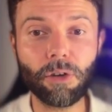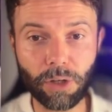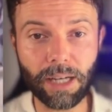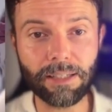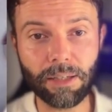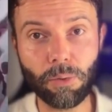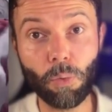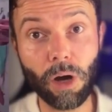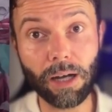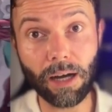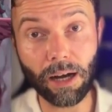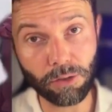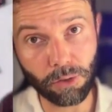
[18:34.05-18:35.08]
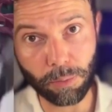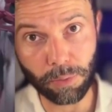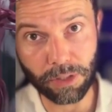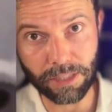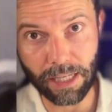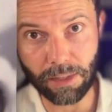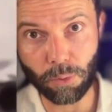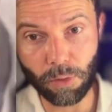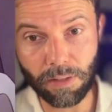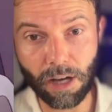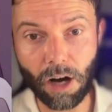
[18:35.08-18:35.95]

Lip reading: created 100% with